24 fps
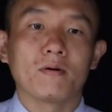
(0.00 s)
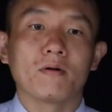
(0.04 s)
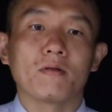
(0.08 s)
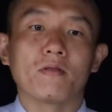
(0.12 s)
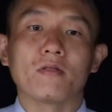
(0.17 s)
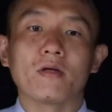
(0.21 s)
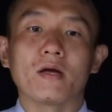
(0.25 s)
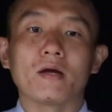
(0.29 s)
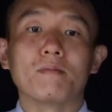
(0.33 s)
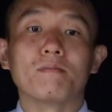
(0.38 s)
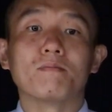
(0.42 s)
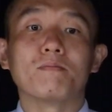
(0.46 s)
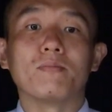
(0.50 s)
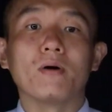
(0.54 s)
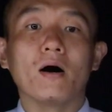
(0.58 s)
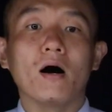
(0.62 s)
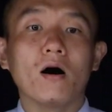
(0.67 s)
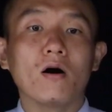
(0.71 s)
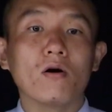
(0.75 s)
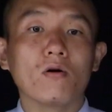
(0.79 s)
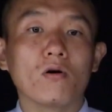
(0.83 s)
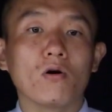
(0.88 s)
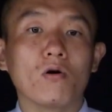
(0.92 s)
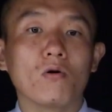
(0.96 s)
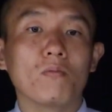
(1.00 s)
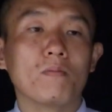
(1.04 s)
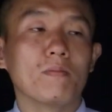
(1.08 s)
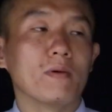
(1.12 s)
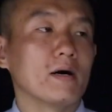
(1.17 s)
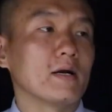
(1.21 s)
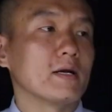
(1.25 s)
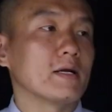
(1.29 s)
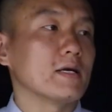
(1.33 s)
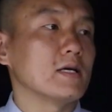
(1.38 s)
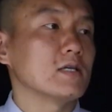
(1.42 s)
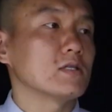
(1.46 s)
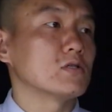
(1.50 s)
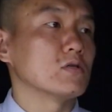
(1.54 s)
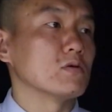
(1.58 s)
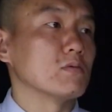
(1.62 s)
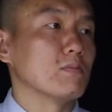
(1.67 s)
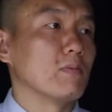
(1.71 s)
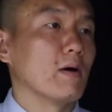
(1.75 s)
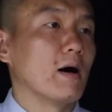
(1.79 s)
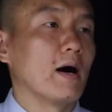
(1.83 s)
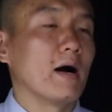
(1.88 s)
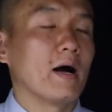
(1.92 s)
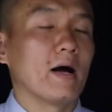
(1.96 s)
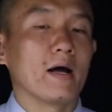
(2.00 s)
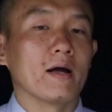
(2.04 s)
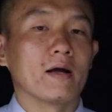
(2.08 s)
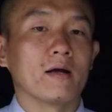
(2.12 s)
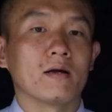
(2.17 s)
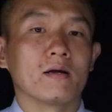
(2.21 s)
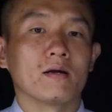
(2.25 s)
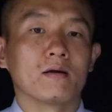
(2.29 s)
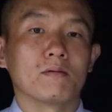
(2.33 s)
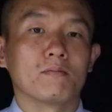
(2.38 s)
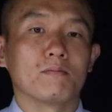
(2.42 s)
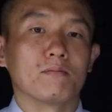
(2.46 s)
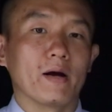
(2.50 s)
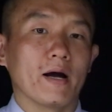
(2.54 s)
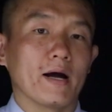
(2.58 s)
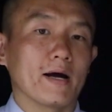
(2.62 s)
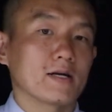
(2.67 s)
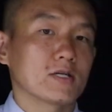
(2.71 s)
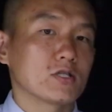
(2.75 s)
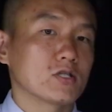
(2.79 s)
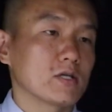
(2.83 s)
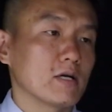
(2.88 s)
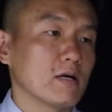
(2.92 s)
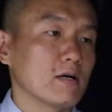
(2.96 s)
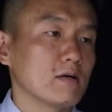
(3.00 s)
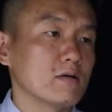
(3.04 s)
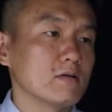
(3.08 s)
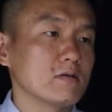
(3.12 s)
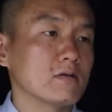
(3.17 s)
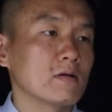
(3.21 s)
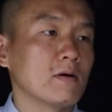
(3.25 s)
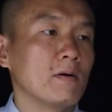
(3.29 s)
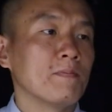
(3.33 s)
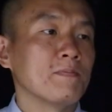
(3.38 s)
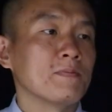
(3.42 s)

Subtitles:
they borrow money to buy back shares.